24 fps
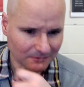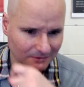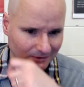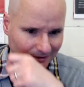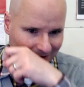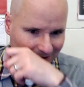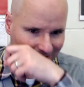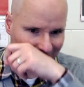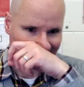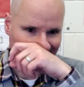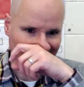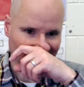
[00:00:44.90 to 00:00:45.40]

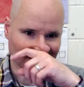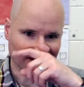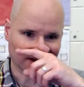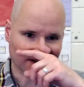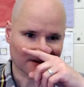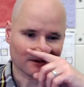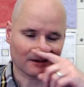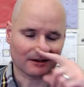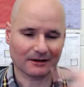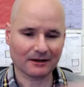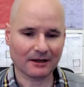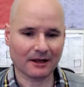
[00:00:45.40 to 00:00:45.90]
All right.
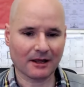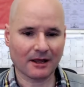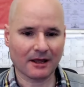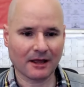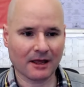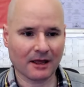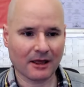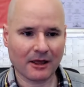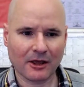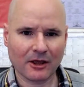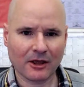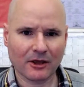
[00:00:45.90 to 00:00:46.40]

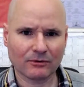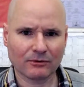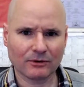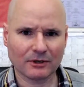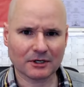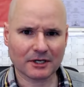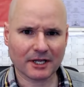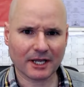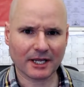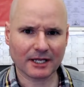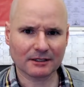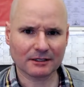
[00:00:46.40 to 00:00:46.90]

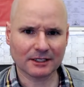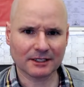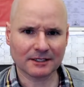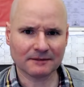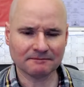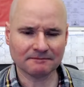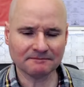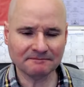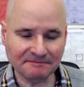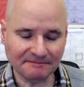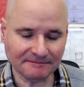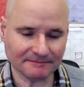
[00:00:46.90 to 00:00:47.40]
Okay, Caitlin.
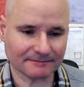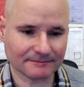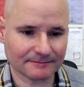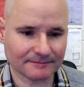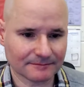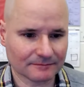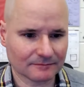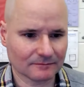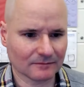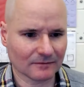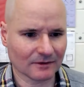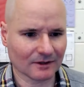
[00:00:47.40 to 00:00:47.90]

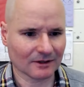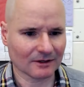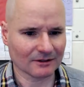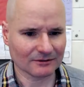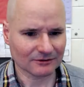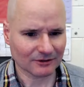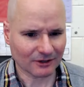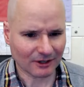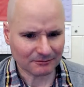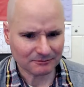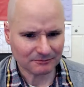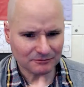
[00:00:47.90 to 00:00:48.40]

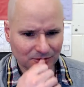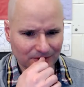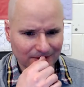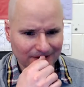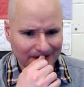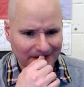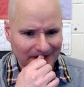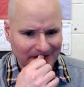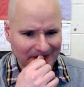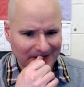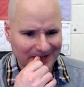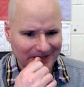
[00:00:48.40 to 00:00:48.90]
Psalm
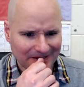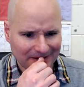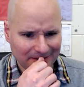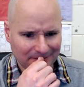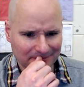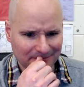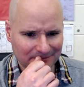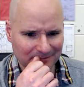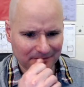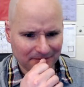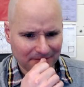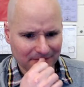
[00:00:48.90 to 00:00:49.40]
20,
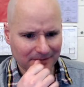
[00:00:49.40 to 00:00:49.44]
I'm